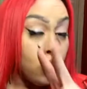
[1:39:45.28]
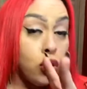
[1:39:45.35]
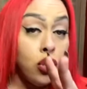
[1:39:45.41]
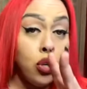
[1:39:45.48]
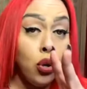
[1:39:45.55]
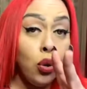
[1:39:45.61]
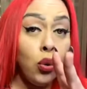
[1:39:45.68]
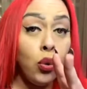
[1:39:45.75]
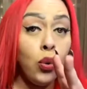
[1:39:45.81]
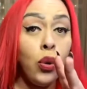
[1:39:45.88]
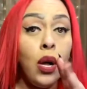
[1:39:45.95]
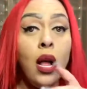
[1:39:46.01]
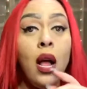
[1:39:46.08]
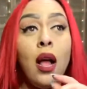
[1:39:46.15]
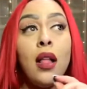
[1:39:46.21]
2,
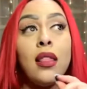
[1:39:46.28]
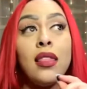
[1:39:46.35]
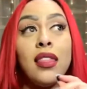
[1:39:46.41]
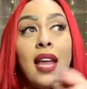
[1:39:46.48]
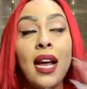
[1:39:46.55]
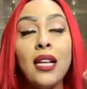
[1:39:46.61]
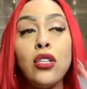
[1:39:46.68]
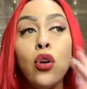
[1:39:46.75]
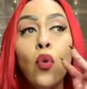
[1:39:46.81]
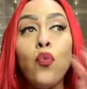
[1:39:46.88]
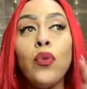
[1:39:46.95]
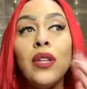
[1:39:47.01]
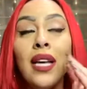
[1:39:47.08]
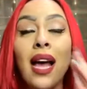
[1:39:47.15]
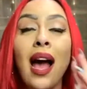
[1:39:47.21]
they don't
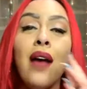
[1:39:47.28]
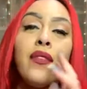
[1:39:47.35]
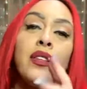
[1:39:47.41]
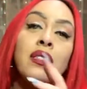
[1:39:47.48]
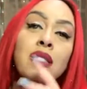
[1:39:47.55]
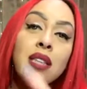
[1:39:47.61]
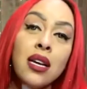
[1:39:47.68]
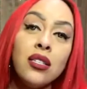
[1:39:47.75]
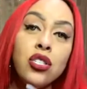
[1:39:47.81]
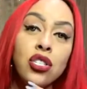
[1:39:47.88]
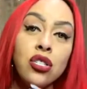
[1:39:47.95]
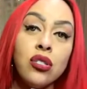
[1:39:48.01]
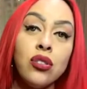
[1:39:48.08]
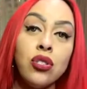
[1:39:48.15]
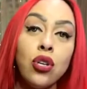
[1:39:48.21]
really have
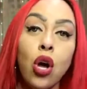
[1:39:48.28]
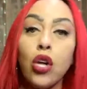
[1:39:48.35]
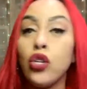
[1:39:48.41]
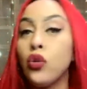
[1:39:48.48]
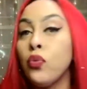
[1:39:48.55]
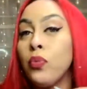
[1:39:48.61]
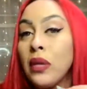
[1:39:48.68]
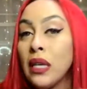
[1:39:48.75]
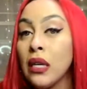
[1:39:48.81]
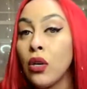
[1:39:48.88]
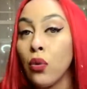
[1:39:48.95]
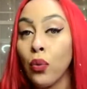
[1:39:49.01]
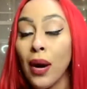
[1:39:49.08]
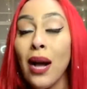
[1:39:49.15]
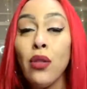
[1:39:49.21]
intentions on you being
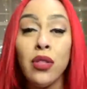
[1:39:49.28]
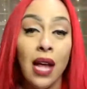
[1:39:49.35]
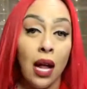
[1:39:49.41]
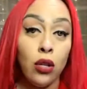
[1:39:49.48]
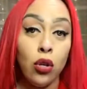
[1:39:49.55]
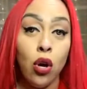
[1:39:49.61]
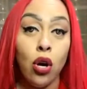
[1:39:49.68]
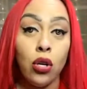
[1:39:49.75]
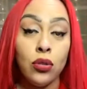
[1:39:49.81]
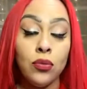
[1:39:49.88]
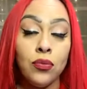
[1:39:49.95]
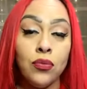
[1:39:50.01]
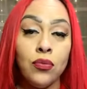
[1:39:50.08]
around that long.